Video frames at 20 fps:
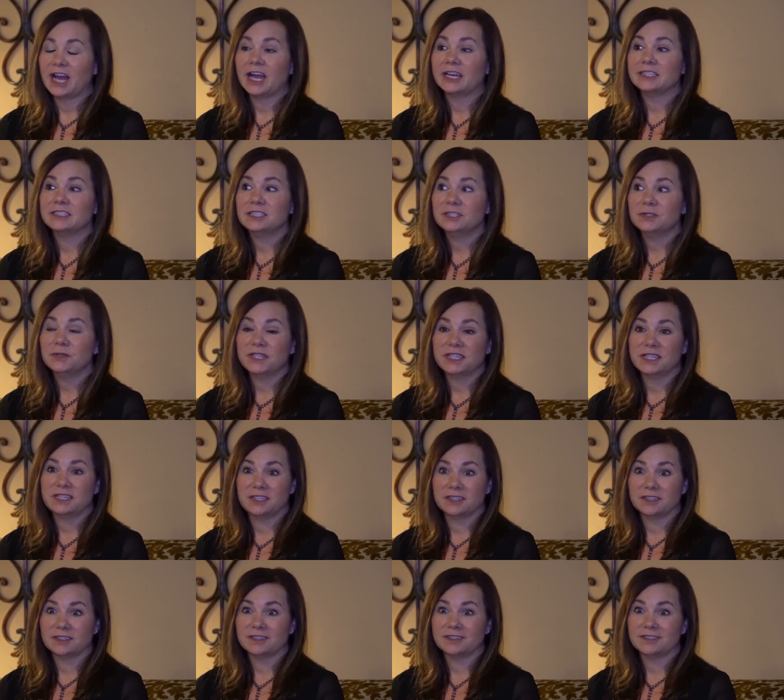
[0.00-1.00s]
I do
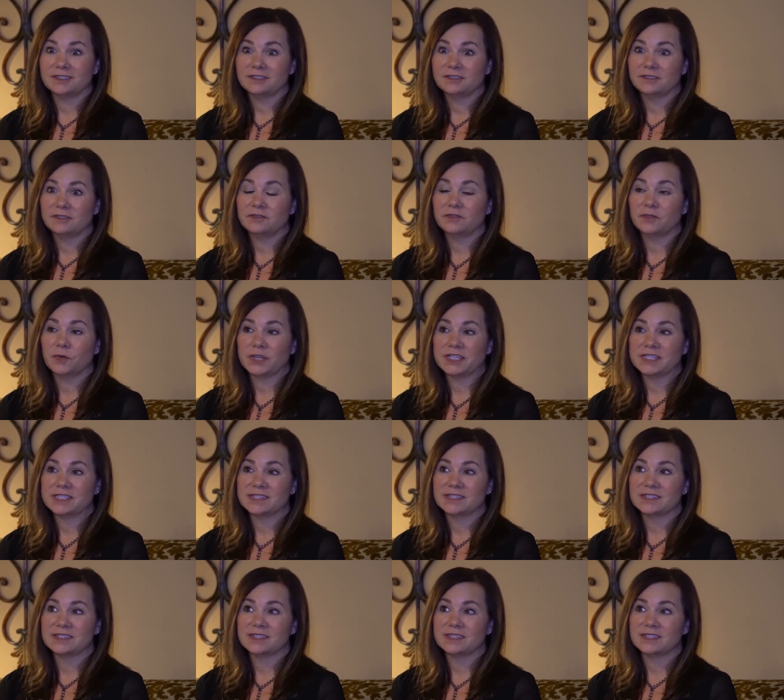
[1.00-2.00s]
hear
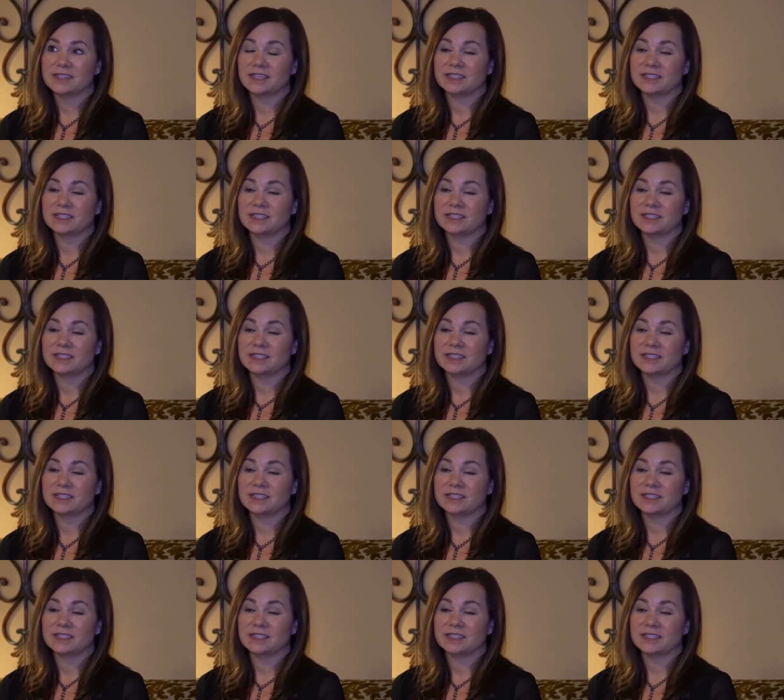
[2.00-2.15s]
voices